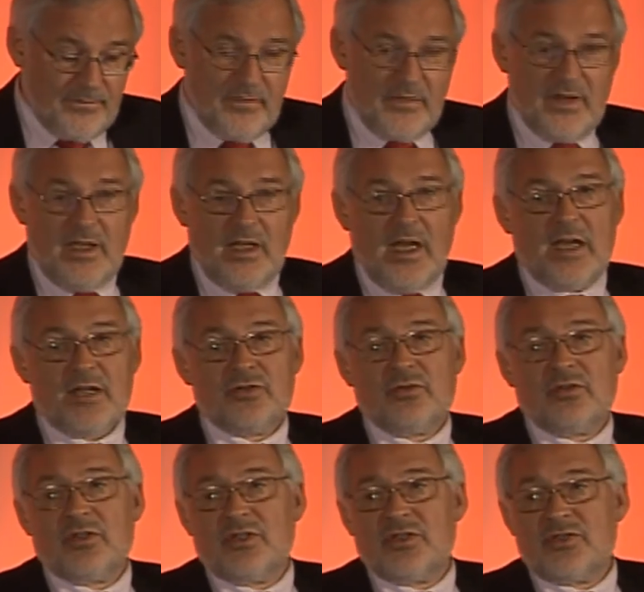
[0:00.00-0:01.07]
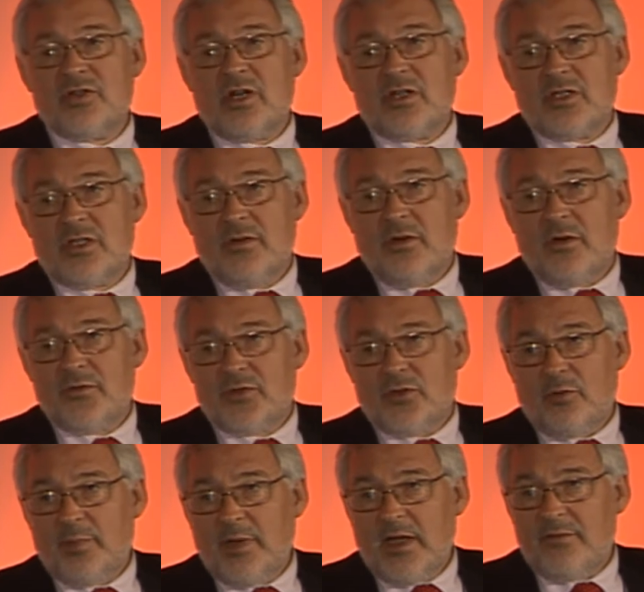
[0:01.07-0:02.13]
the actual construction of offshore
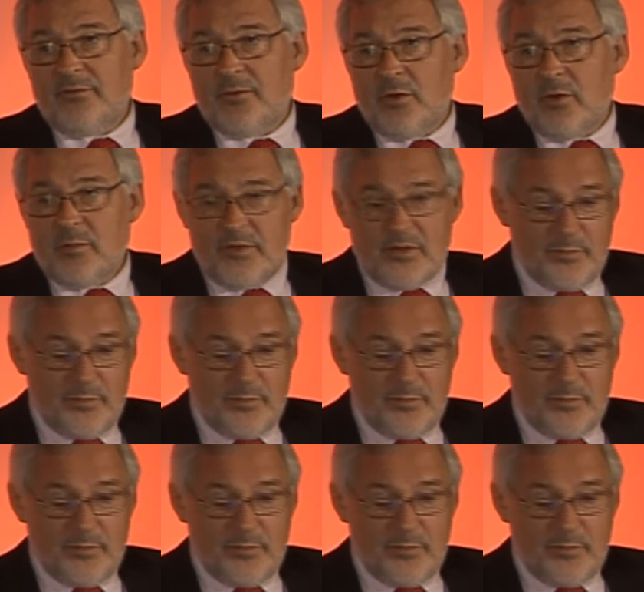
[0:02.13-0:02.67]
platforms,